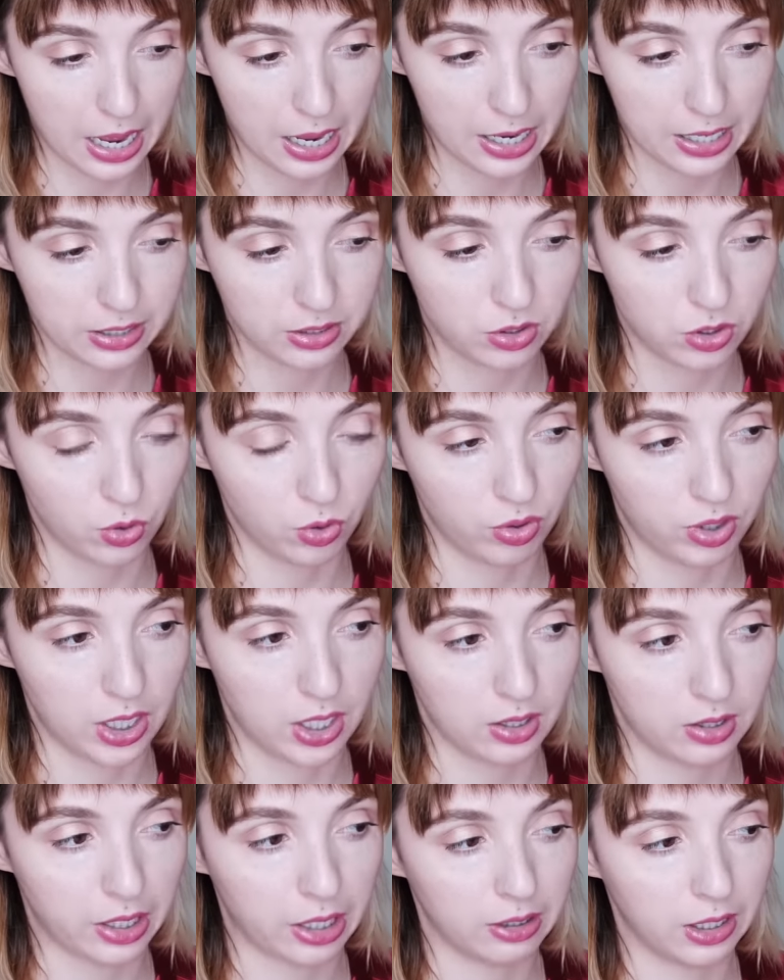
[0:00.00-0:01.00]
I do
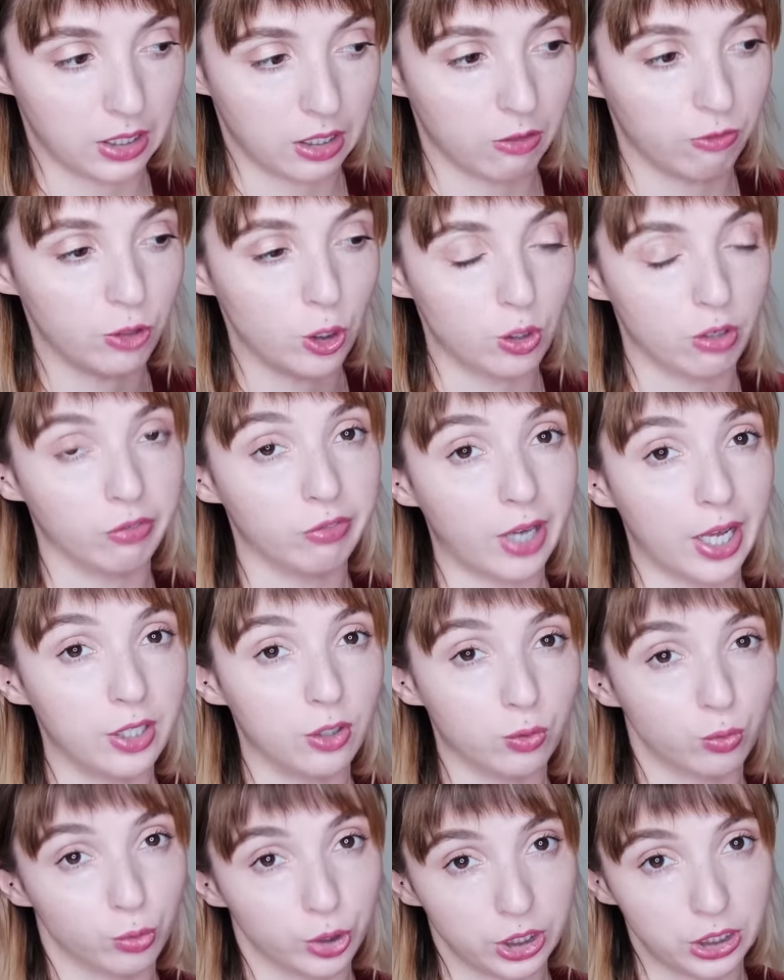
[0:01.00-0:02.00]
think that like if you can
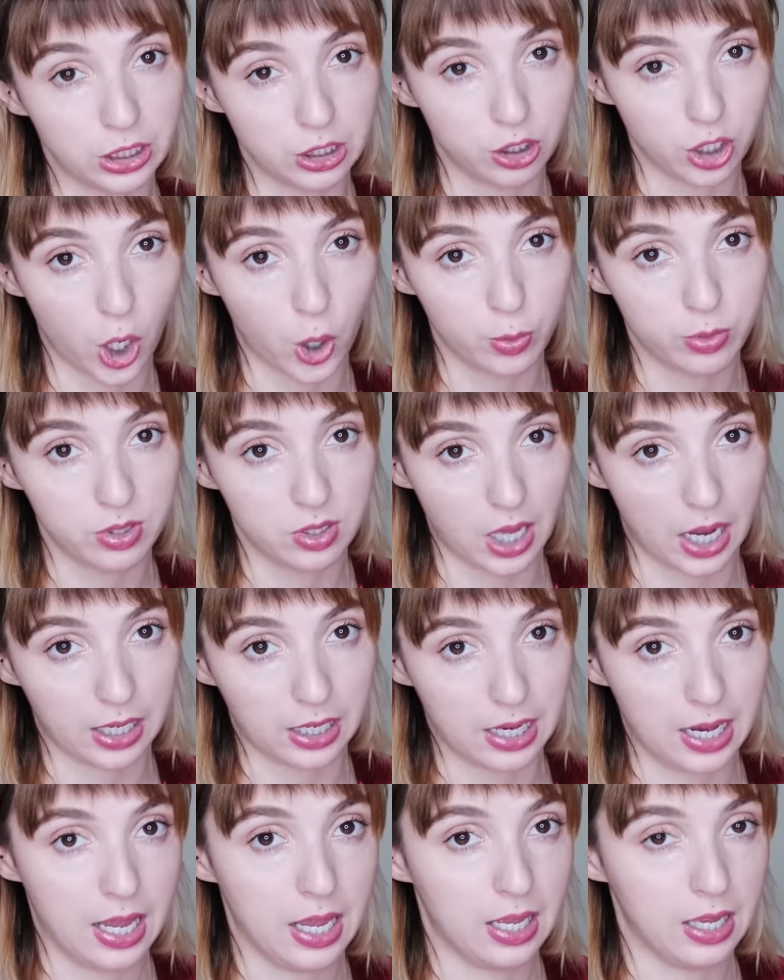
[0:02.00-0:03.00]
find a really dope
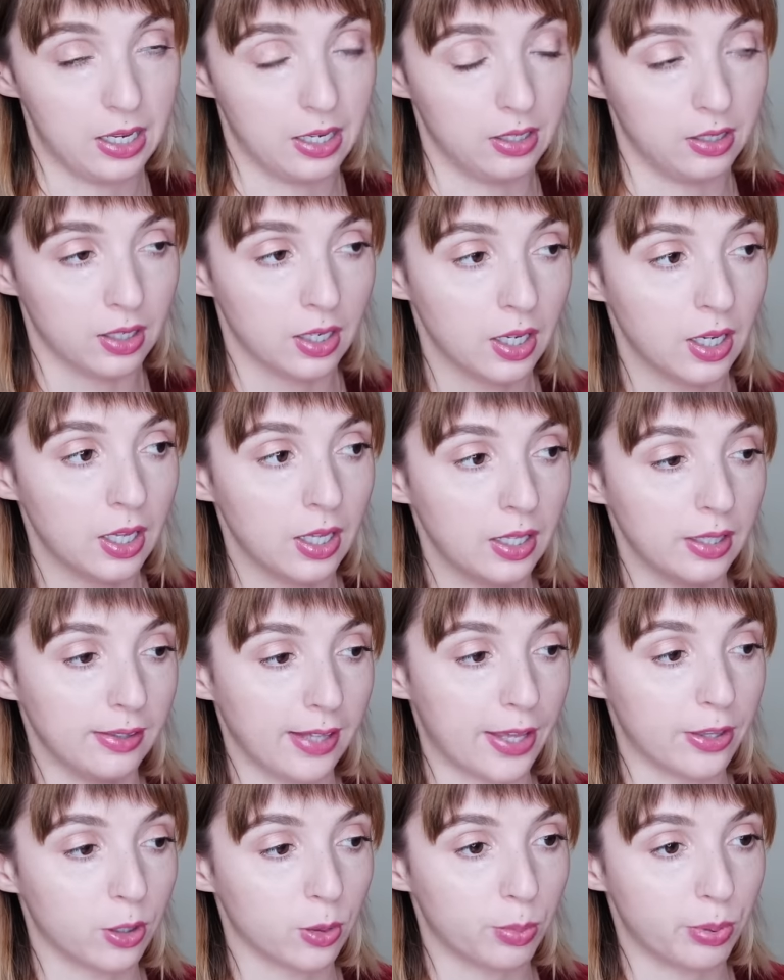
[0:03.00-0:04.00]
secondhand
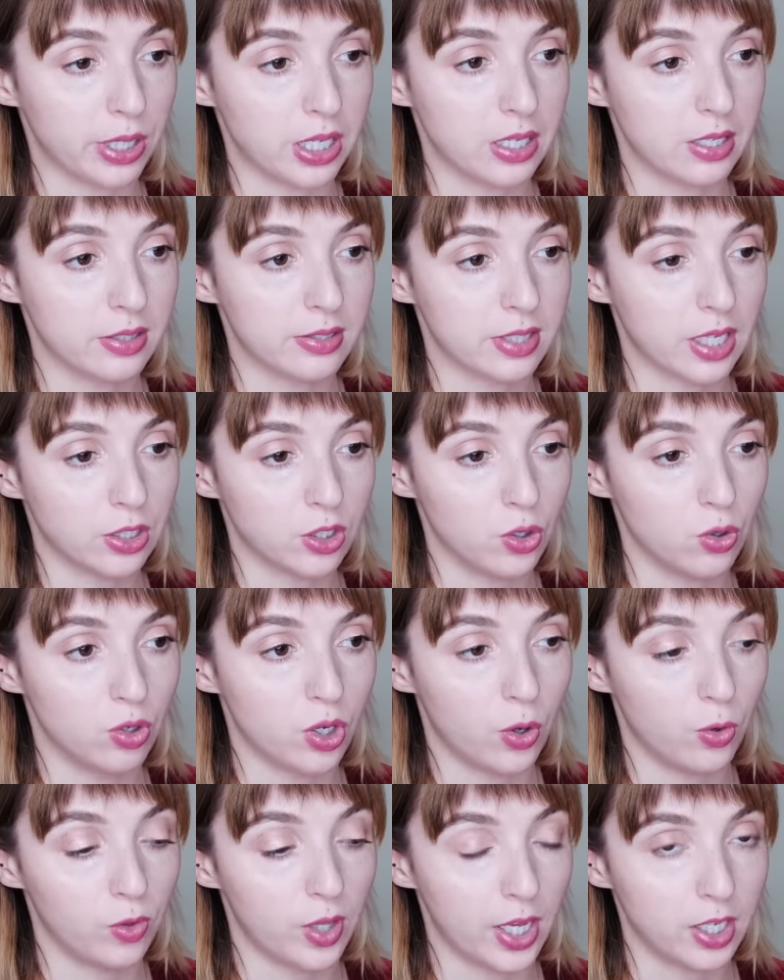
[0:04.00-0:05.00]
leather piece that you
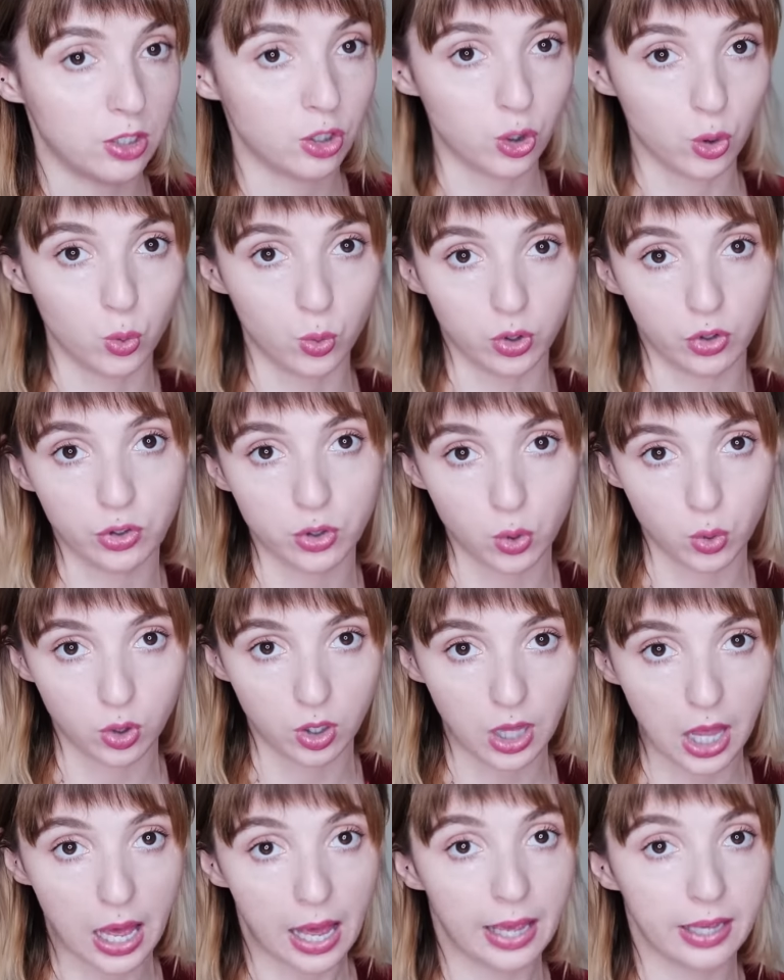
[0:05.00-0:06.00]
know that you will
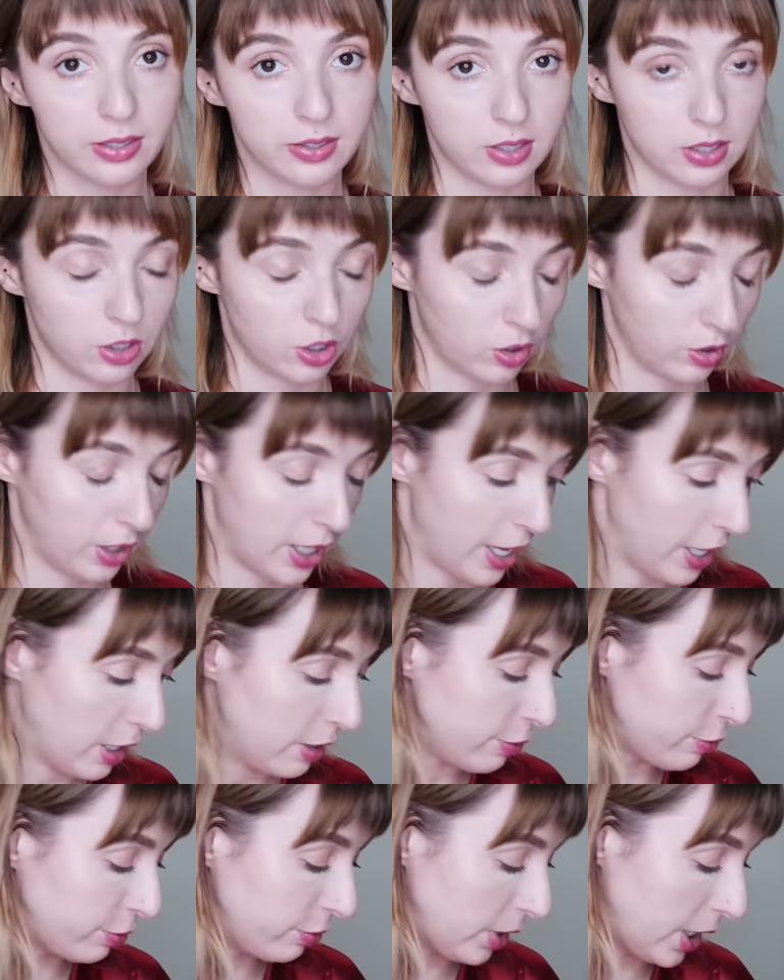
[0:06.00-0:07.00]
utilize in your
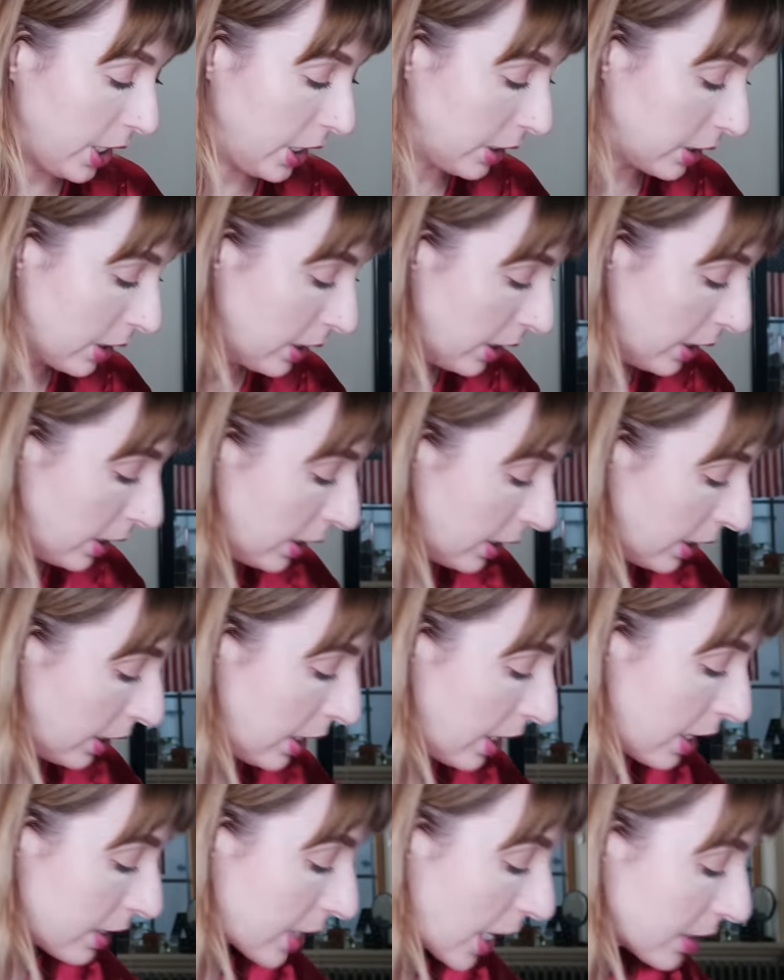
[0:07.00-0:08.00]
life, like
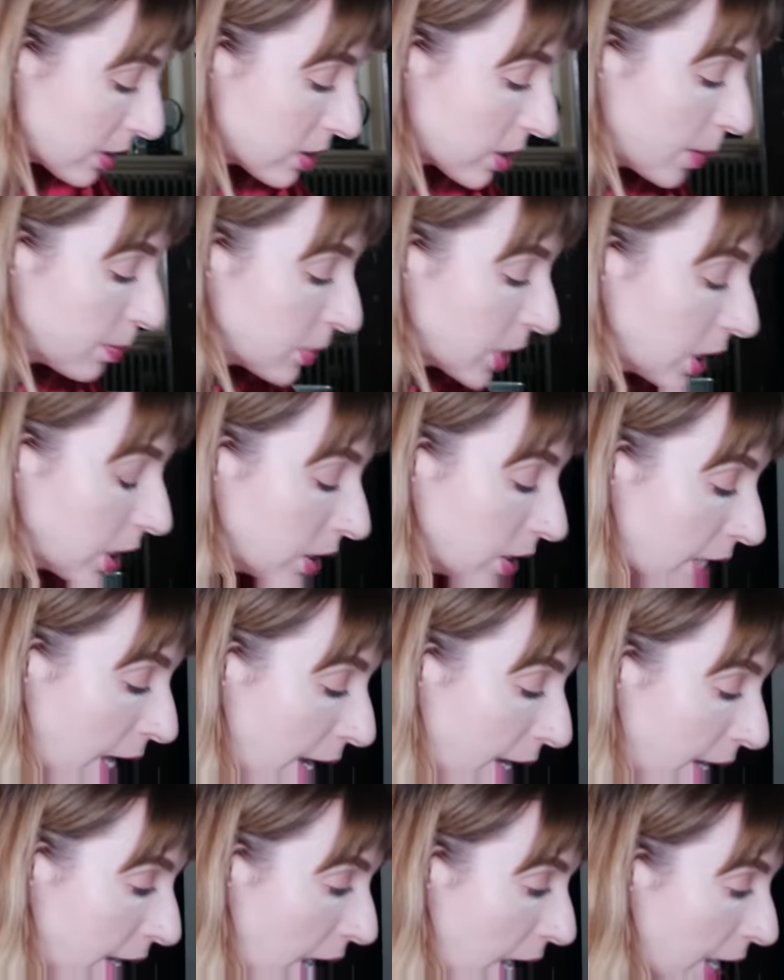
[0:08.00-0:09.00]
that's something
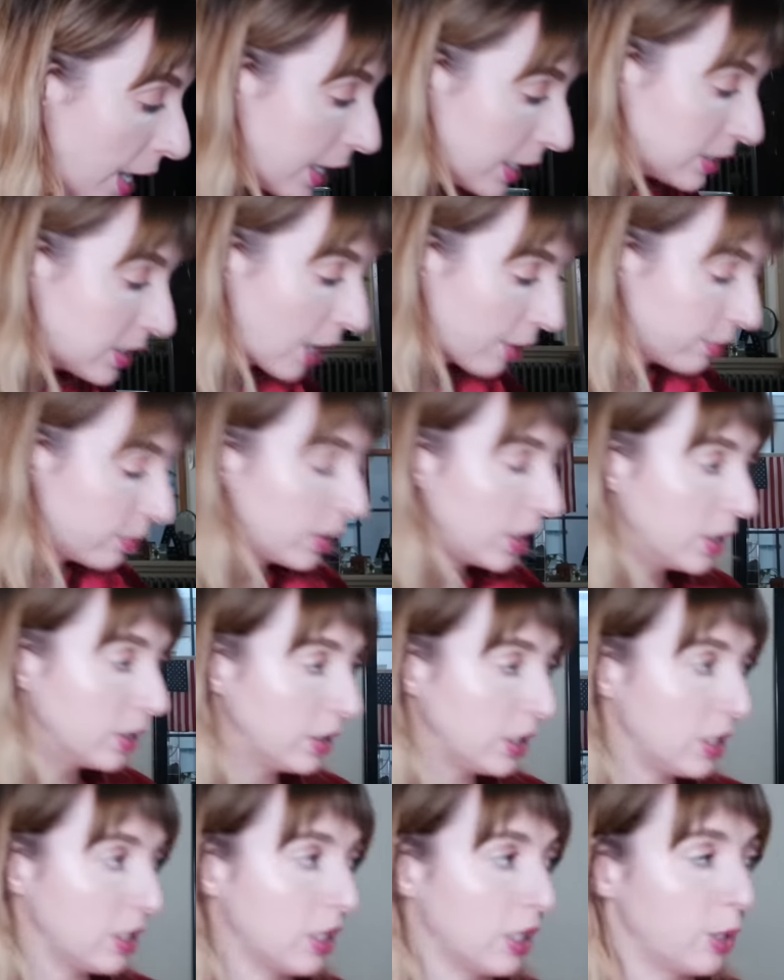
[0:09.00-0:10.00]
that I
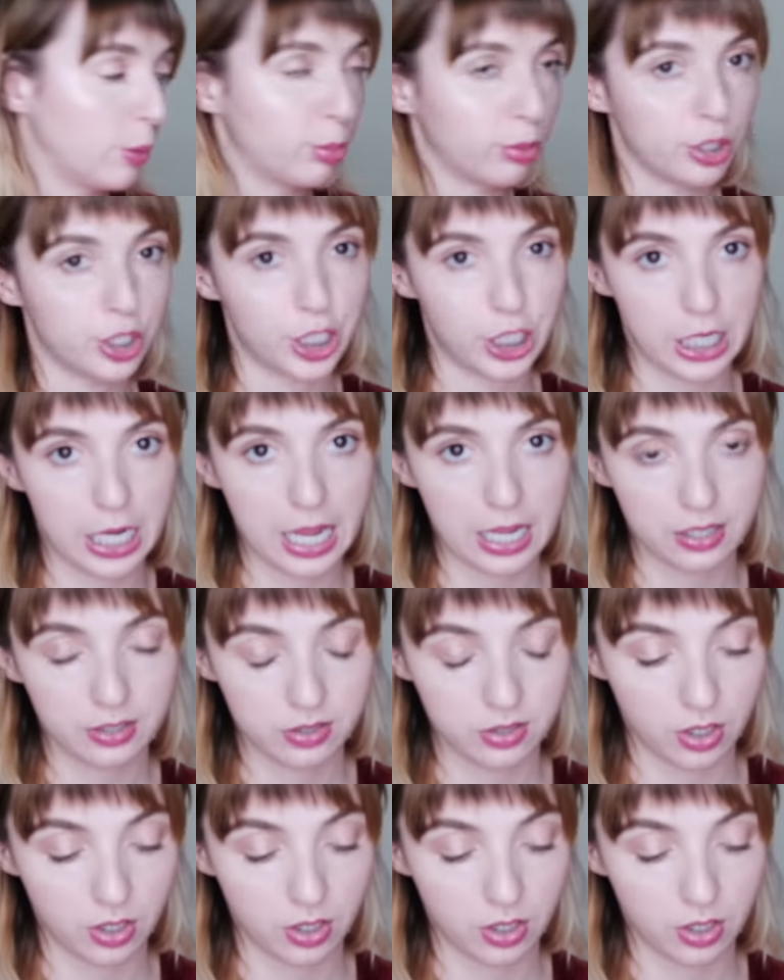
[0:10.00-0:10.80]
definitely can appreciate.